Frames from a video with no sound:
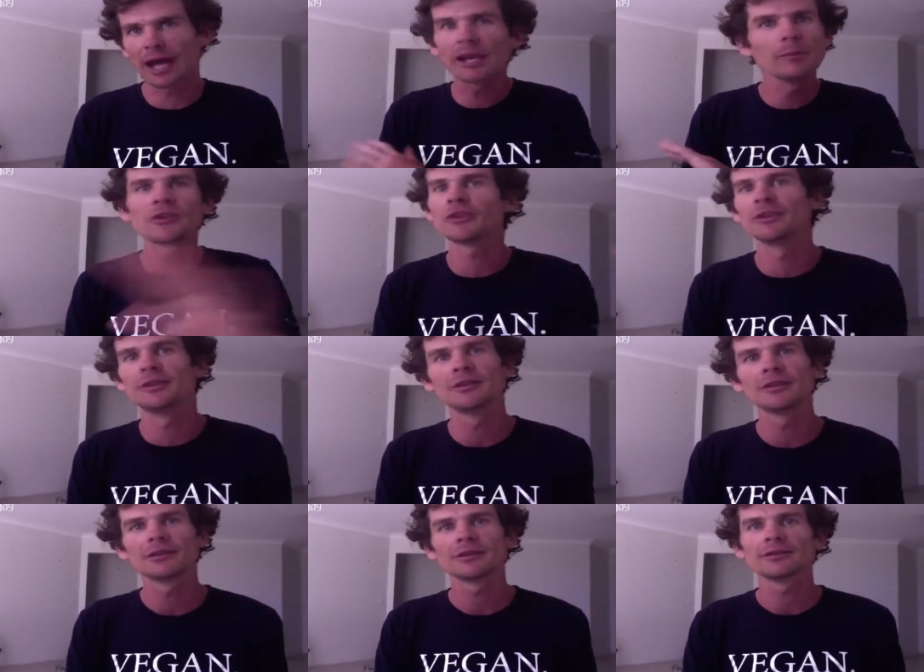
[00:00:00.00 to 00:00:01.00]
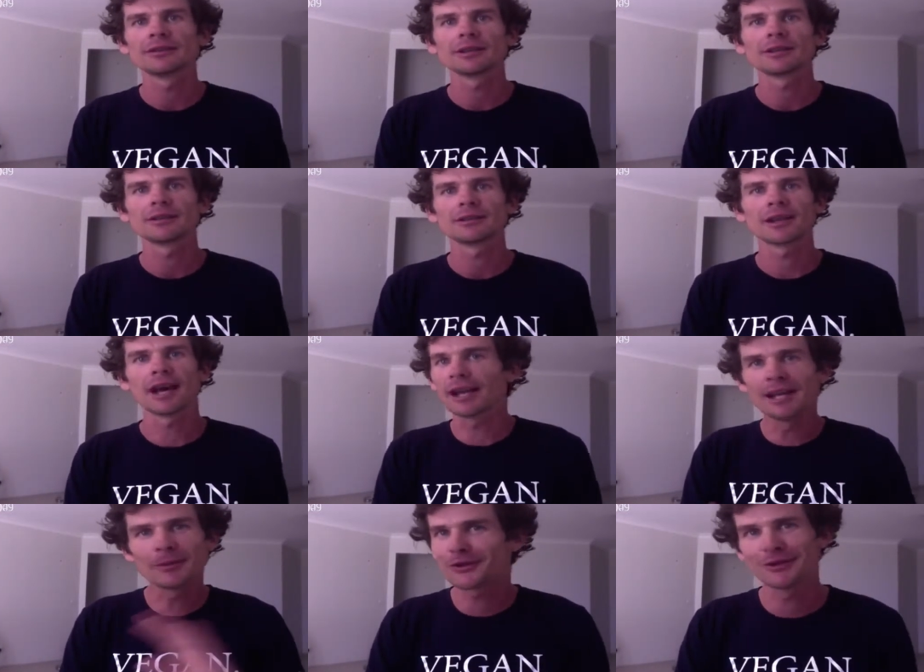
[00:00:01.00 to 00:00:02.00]
Unlimited.
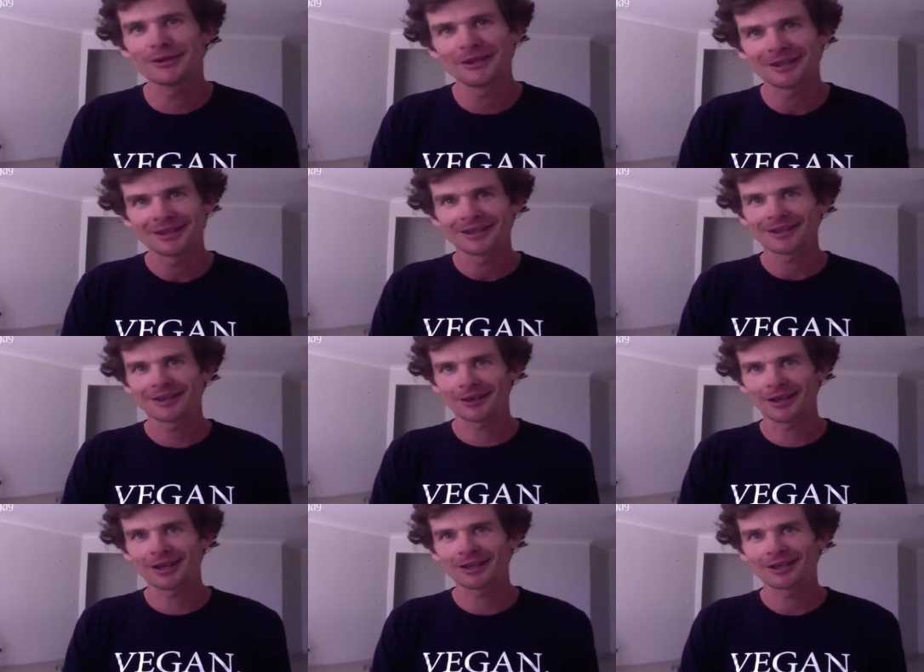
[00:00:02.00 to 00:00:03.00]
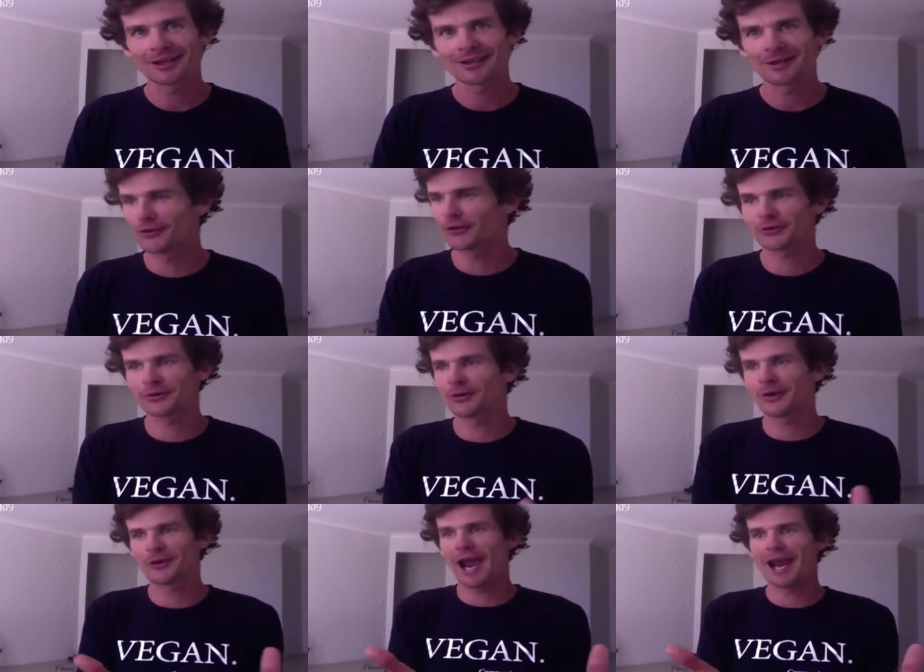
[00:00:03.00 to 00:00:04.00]
Unlimited. All right? If it's
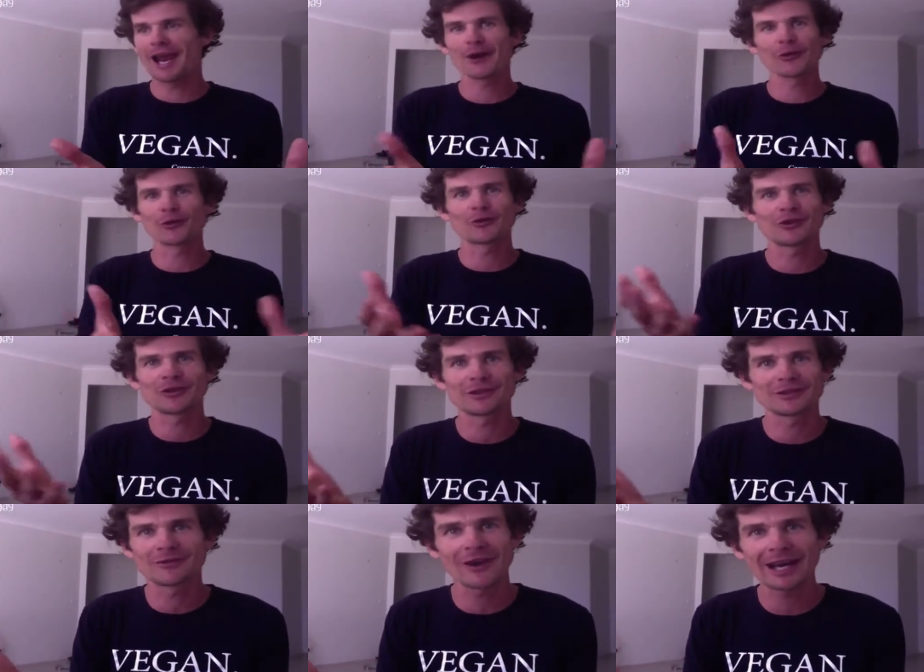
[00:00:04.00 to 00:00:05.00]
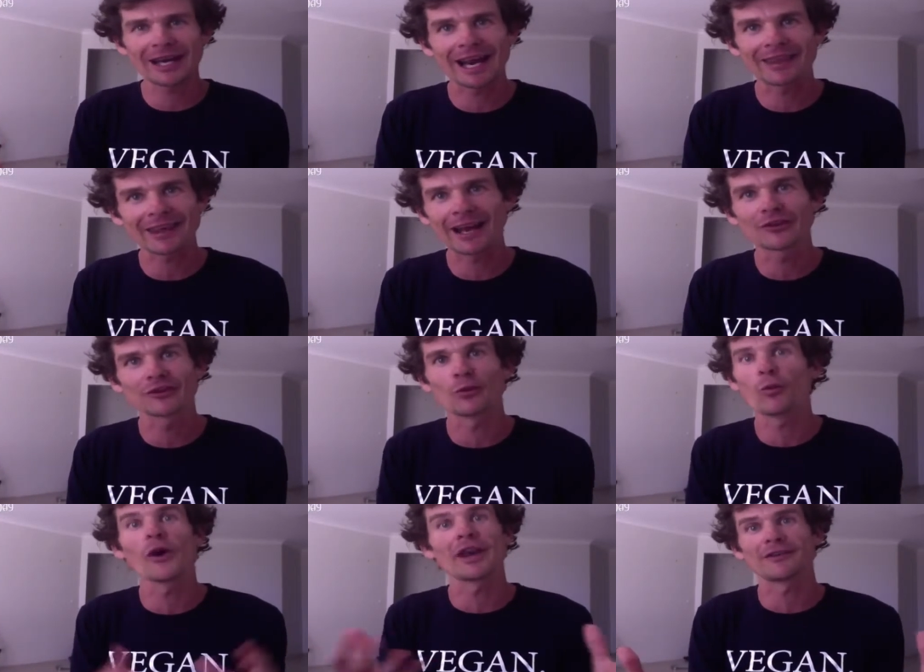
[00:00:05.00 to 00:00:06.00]
800 fucking
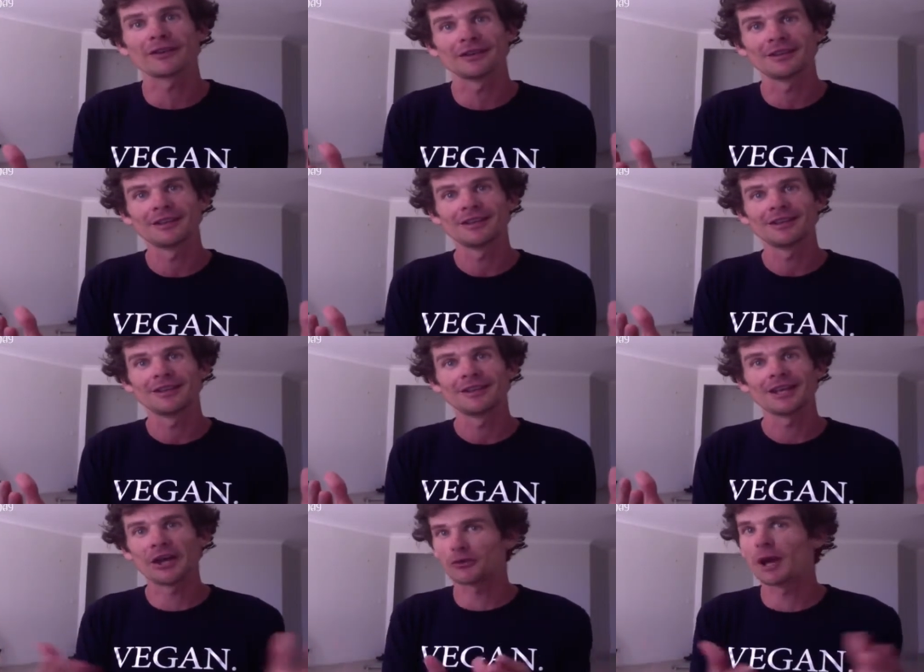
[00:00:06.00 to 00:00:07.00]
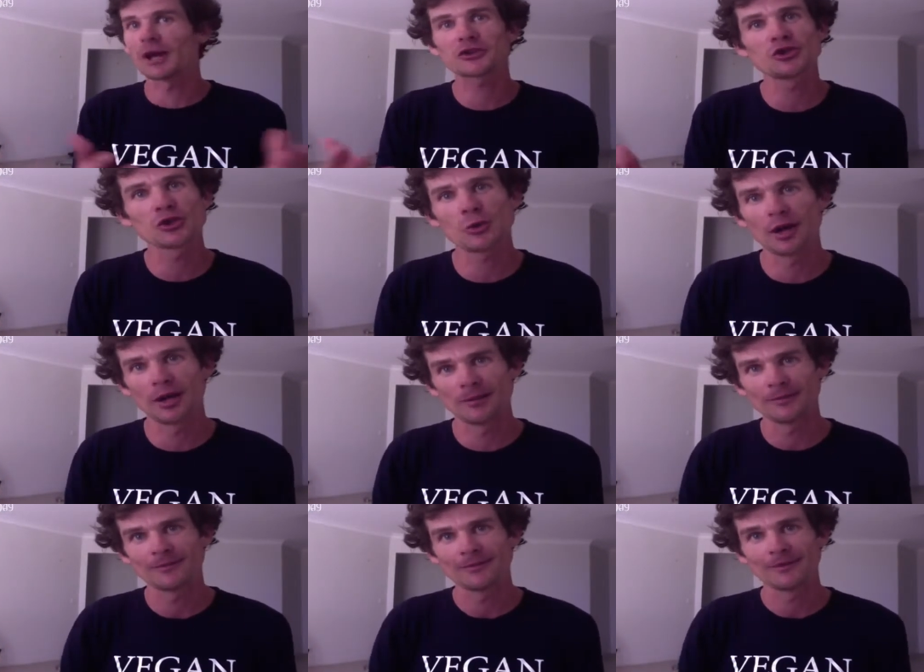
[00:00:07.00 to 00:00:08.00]
8,000, whatever. Eat as much as you
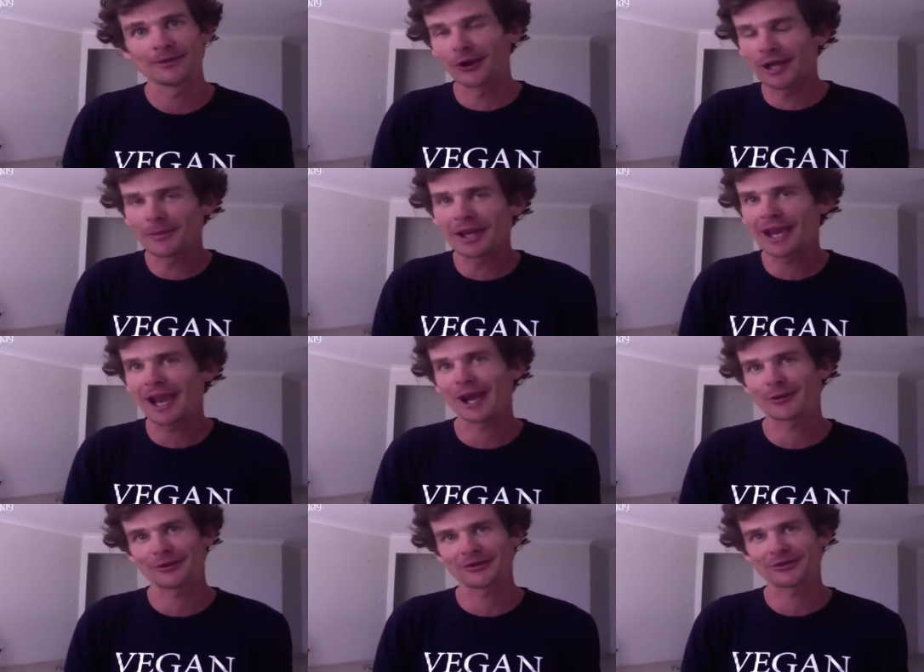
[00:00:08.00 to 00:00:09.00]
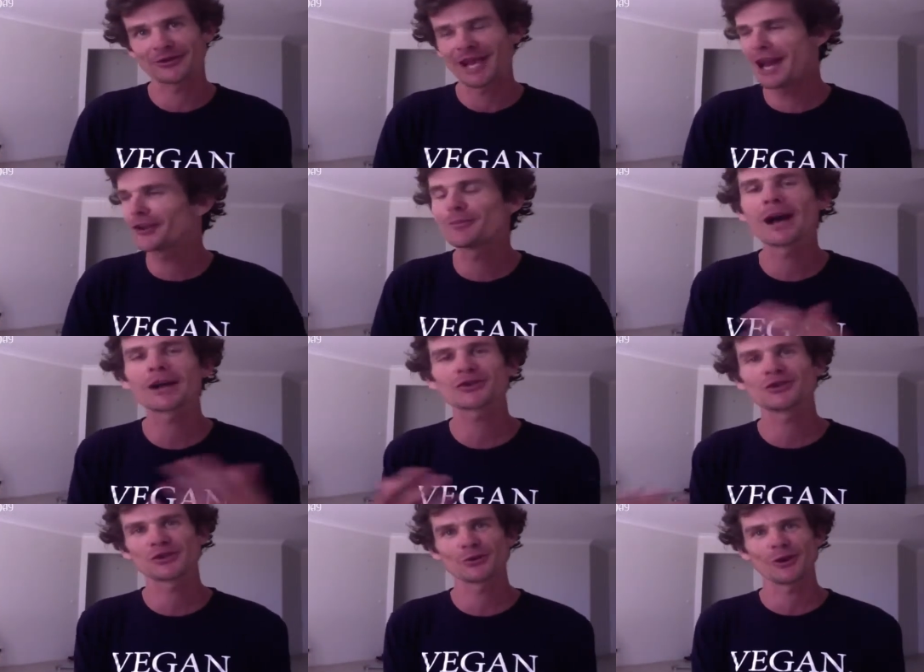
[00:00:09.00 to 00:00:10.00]
want. Don't limit your calories. Eat as
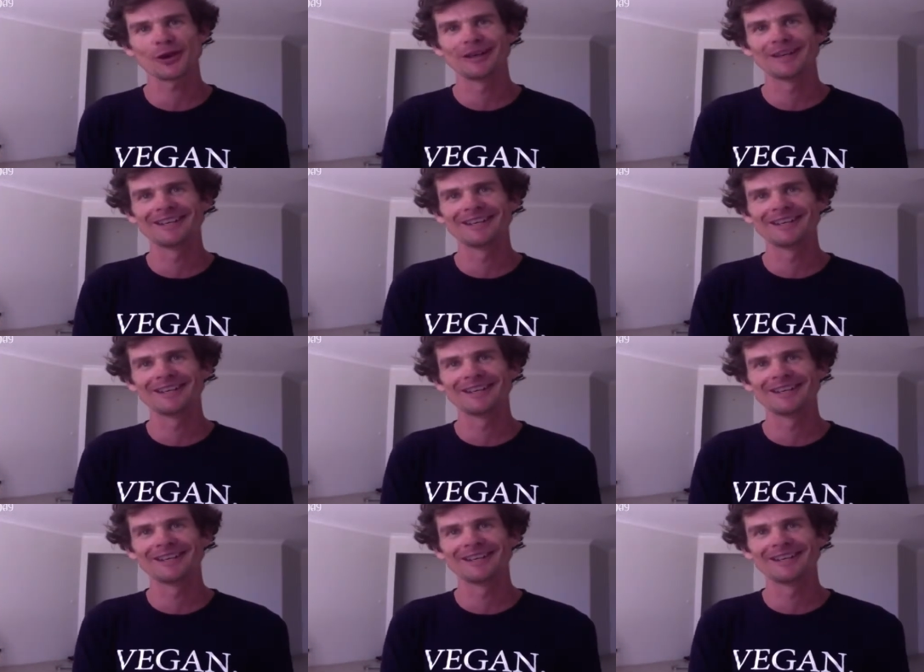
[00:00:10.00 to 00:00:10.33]
much as you want.